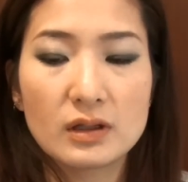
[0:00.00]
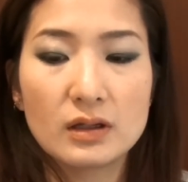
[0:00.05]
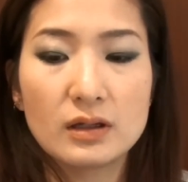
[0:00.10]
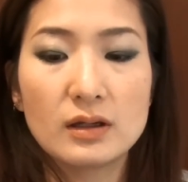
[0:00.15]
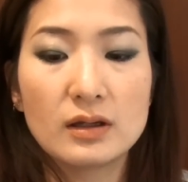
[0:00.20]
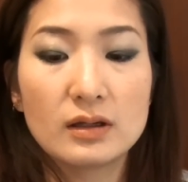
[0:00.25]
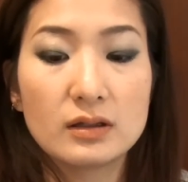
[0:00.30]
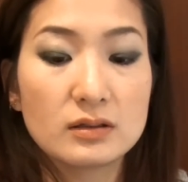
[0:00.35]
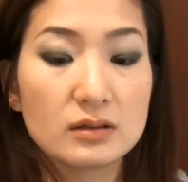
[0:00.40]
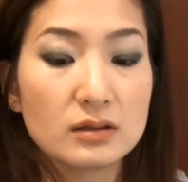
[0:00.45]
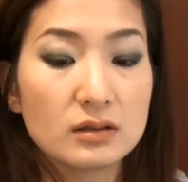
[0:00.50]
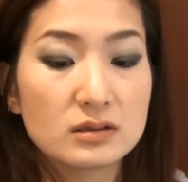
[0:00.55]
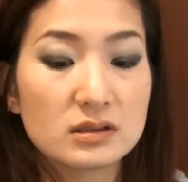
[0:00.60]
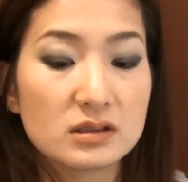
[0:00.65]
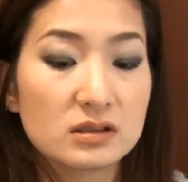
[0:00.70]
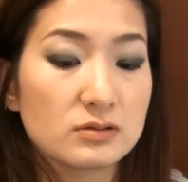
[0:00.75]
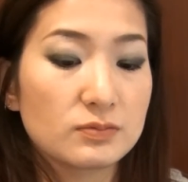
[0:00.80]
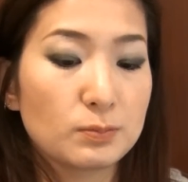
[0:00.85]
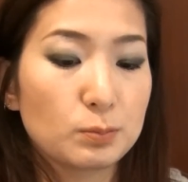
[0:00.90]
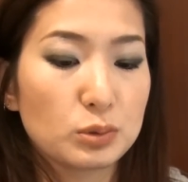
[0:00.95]
and
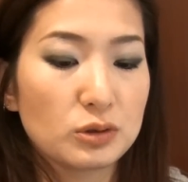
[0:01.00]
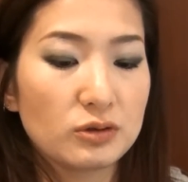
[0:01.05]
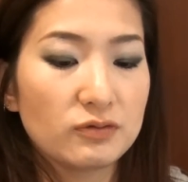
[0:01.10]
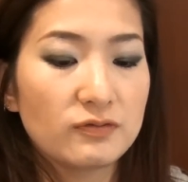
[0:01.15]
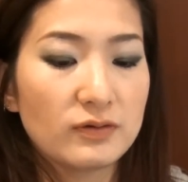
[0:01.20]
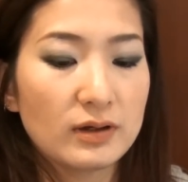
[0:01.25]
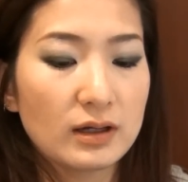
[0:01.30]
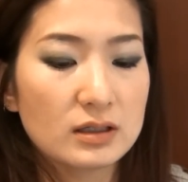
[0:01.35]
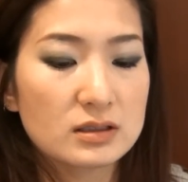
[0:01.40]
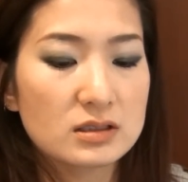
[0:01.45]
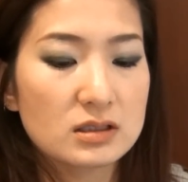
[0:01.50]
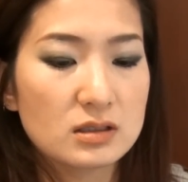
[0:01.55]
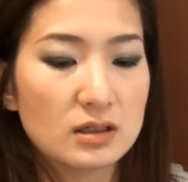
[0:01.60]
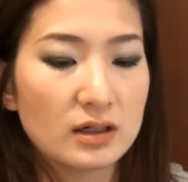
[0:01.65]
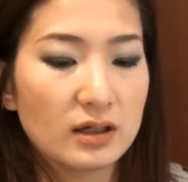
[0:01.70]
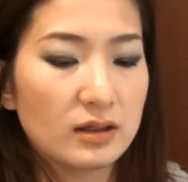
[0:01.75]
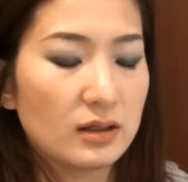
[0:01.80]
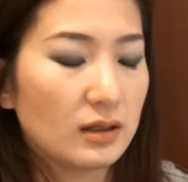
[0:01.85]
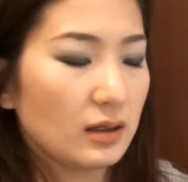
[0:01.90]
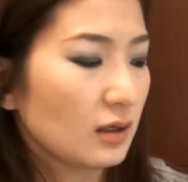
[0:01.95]
that's perfect,
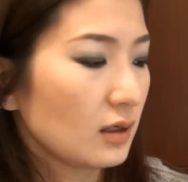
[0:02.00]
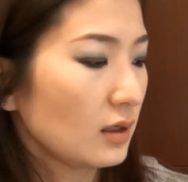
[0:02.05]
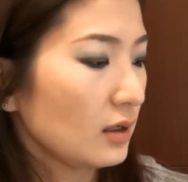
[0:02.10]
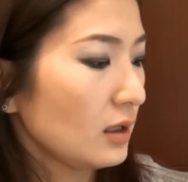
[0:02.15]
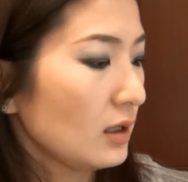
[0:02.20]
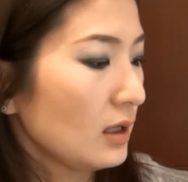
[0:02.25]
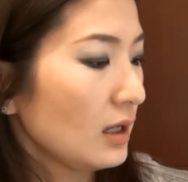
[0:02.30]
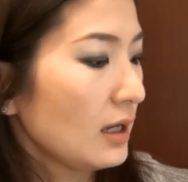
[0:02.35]
I think.